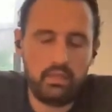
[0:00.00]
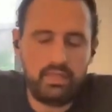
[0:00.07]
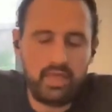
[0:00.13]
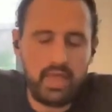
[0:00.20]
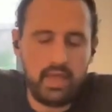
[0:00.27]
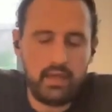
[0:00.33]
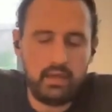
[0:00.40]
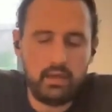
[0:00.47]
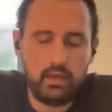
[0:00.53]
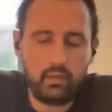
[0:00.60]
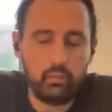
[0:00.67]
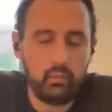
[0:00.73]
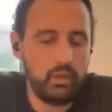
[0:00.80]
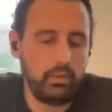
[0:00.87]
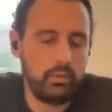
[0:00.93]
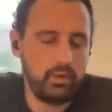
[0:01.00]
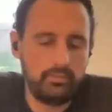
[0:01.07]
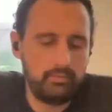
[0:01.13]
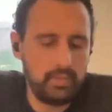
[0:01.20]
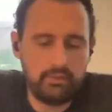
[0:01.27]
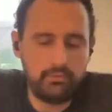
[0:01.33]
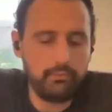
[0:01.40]
Then we would
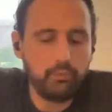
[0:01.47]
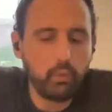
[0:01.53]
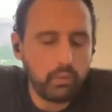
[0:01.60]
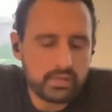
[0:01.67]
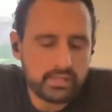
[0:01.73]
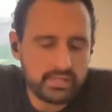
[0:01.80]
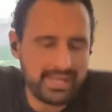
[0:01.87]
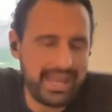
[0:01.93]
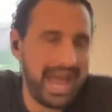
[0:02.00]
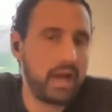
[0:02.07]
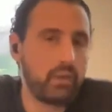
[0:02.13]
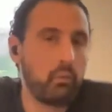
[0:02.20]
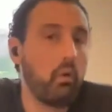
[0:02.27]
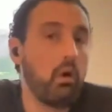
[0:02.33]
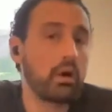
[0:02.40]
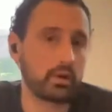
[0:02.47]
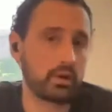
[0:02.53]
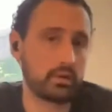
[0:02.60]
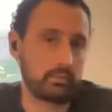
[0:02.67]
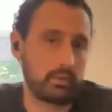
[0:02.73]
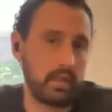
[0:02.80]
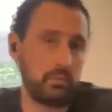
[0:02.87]
have been forced to add
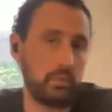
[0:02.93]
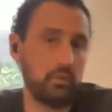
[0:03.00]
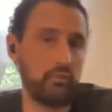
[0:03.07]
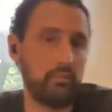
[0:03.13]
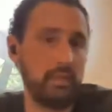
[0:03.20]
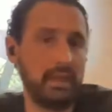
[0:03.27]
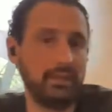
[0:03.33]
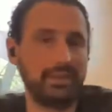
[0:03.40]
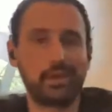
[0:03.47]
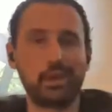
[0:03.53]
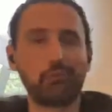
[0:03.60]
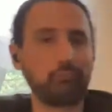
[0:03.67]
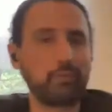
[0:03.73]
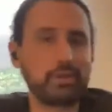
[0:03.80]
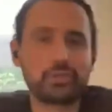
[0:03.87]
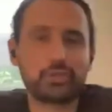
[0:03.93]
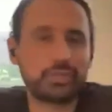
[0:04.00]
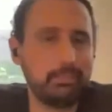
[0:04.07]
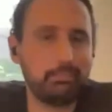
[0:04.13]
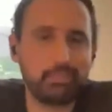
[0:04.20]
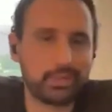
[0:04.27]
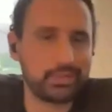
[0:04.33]
water, right? We would have made like a rich,
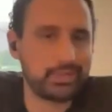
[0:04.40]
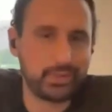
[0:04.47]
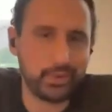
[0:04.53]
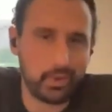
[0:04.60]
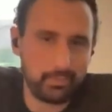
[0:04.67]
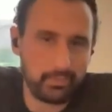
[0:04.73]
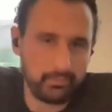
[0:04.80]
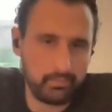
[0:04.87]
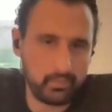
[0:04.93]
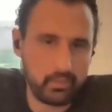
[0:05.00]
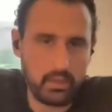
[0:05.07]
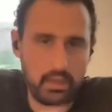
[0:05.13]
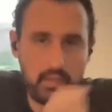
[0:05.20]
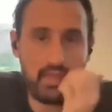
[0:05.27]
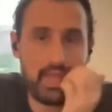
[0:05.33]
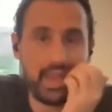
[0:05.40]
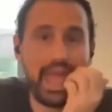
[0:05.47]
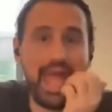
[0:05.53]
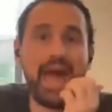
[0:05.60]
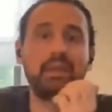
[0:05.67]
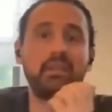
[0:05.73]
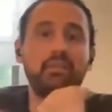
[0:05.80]
simple syrup and then
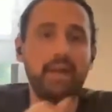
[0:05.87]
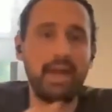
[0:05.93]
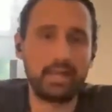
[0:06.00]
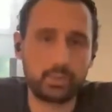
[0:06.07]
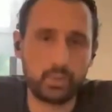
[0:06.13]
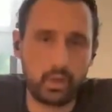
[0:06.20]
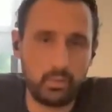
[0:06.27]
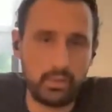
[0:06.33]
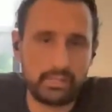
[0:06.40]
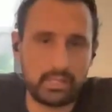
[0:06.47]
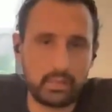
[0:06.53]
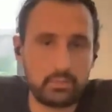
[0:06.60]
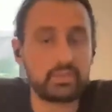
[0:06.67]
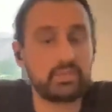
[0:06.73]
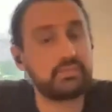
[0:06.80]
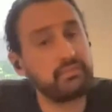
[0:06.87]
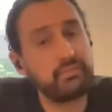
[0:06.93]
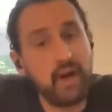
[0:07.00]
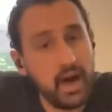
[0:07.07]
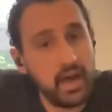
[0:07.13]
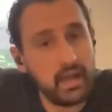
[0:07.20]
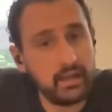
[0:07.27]
added that to our whiskey, which is
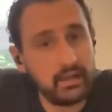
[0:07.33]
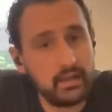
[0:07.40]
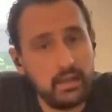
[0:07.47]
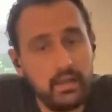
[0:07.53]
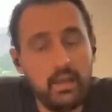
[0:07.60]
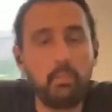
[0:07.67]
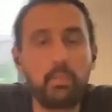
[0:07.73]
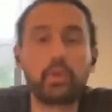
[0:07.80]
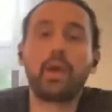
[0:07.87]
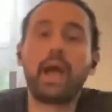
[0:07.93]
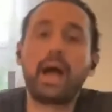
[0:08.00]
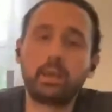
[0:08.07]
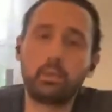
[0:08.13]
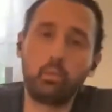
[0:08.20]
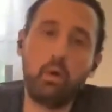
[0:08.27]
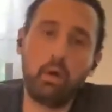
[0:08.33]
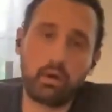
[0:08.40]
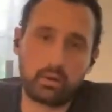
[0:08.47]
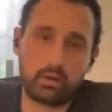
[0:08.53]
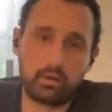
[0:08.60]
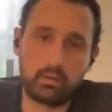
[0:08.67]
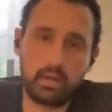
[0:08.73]
fine, but you're adding
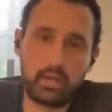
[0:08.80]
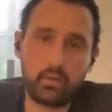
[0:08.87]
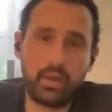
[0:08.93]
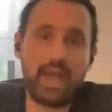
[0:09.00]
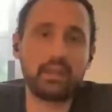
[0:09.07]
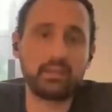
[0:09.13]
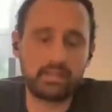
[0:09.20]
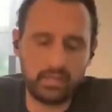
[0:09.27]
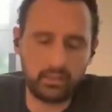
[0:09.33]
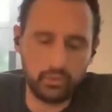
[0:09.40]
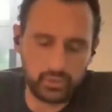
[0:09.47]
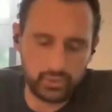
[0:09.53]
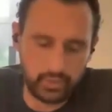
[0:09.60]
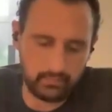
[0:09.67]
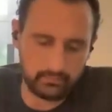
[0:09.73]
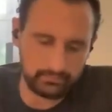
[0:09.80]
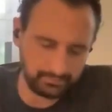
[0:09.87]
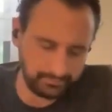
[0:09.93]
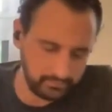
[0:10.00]
water, right? You're adding dilution.